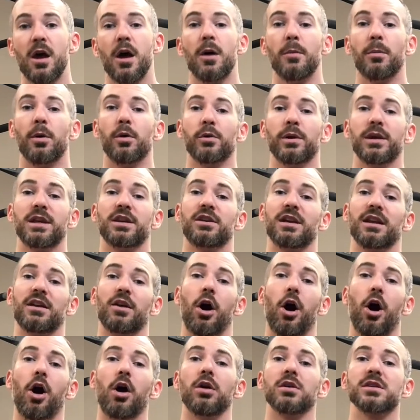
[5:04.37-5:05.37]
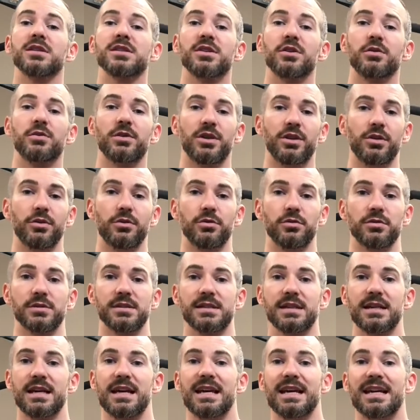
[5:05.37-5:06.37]
But what you can also
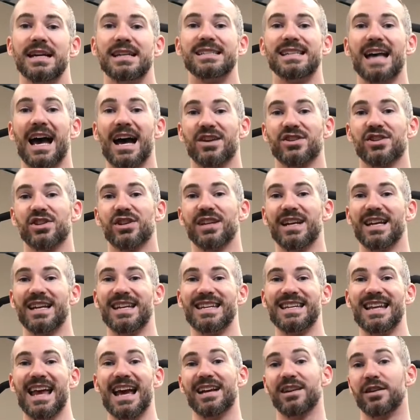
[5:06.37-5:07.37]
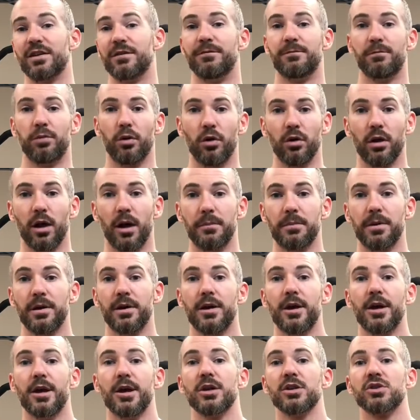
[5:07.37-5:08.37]
use is actually a negative pull-up.
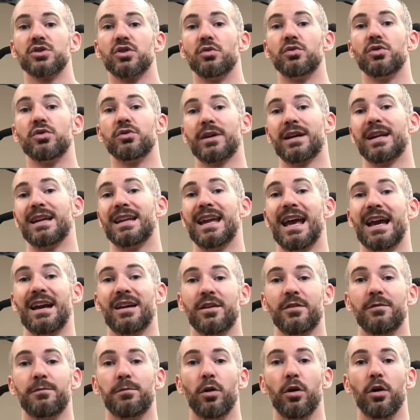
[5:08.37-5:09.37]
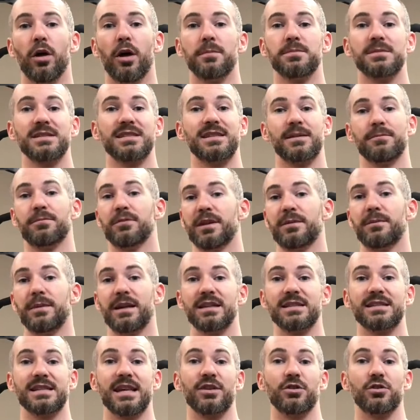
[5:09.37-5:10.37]
So doing a negative pull-up simply
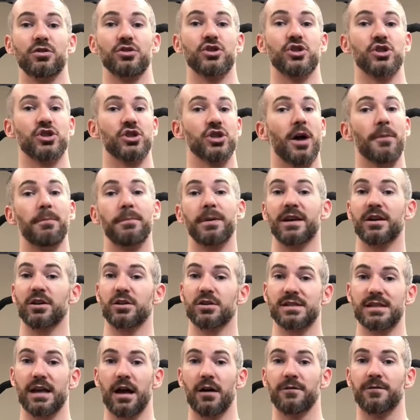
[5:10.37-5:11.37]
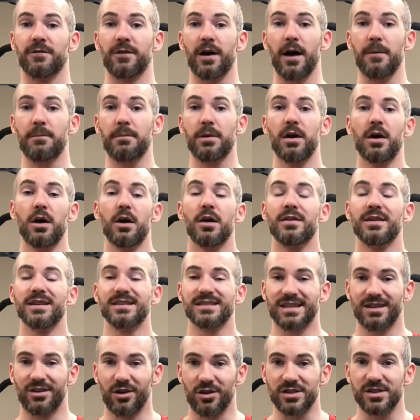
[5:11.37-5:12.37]
means that you're jumping yourself up. This
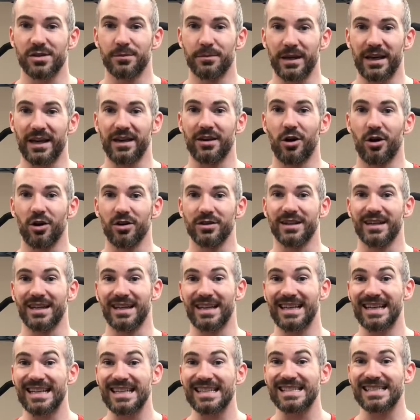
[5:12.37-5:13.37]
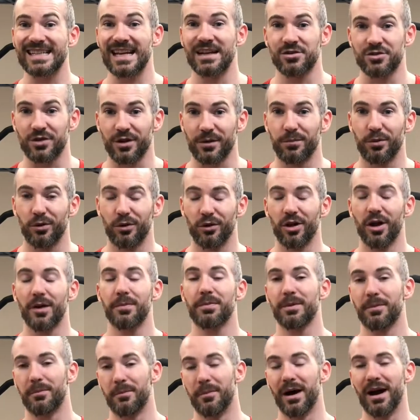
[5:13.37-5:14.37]
can also be called an eccentric
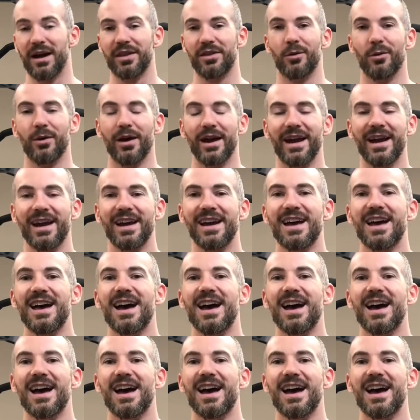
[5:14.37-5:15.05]
pull-up, by the way.